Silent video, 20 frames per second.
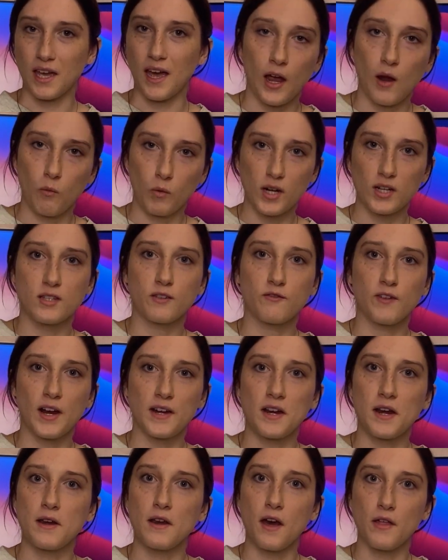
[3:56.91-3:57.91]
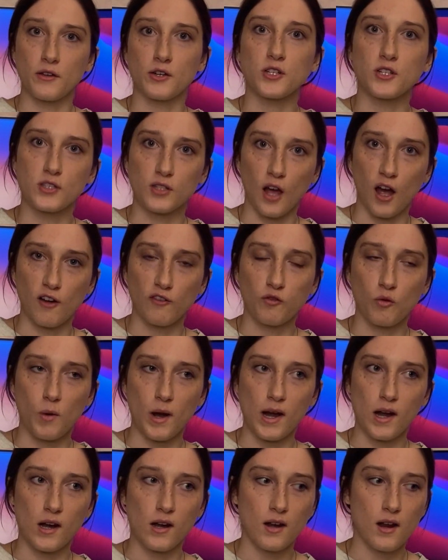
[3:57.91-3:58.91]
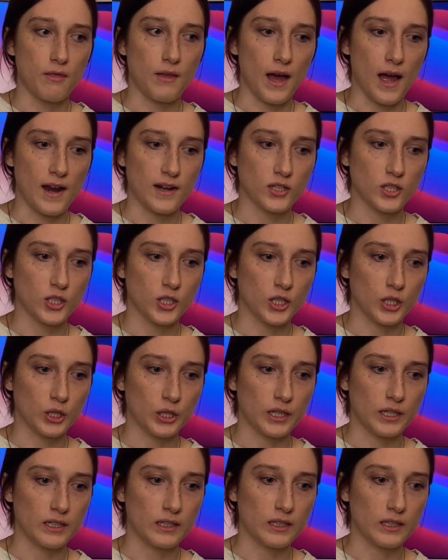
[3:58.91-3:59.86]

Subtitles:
I wanted to find another software that could